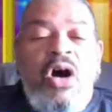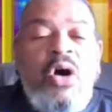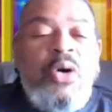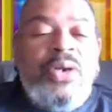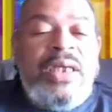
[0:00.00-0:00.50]

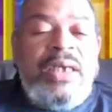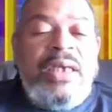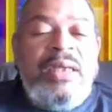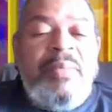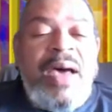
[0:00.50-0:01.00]
holding
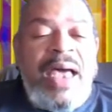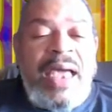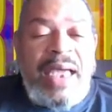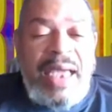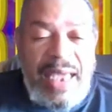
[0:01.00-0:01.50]
in
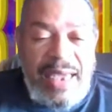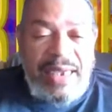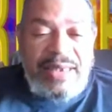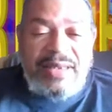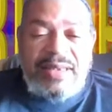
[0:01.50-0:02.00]
my
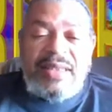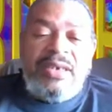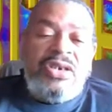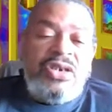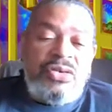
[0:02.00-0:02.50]
hands
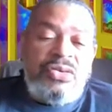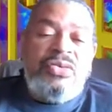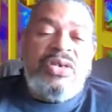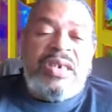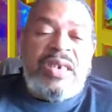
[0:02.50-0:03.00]
the
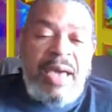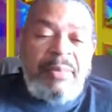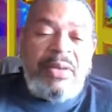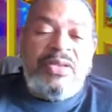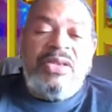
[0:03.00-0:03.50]
two
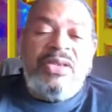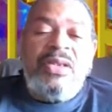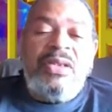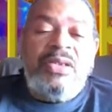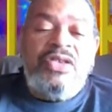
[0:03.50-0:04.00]
tablets,
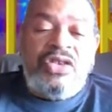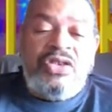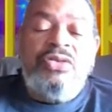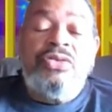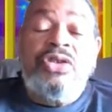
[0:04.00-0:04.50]

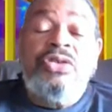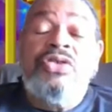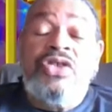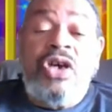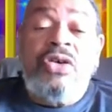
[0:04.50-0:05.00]

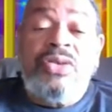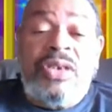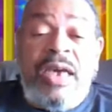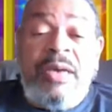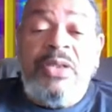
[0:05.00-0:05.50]
two stone
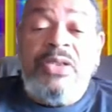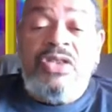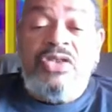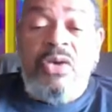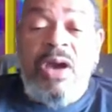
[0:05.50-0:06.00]
tablets
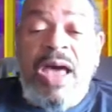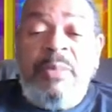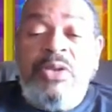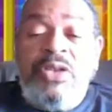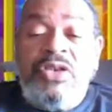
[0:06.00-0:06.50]

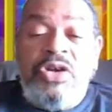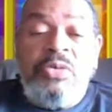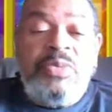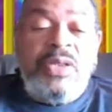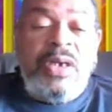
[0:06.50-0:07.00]
inscribed with the
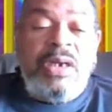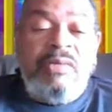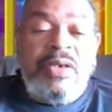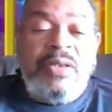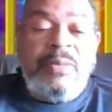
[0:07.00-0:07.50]
terms of the
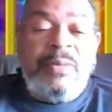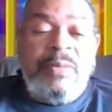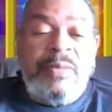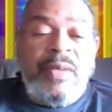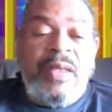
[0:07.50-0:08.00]
covenant.
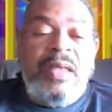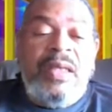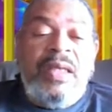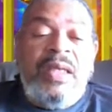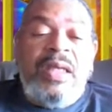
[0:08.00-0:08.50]

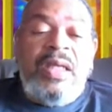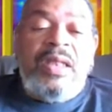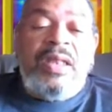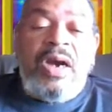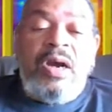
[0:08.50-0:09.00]

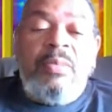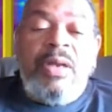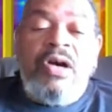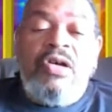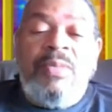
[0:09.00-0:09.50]
There
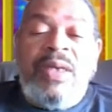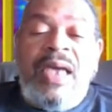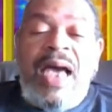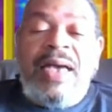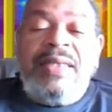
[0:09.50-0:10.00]
below
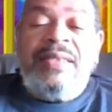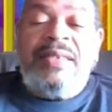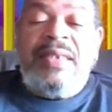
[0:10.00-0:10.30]
me I could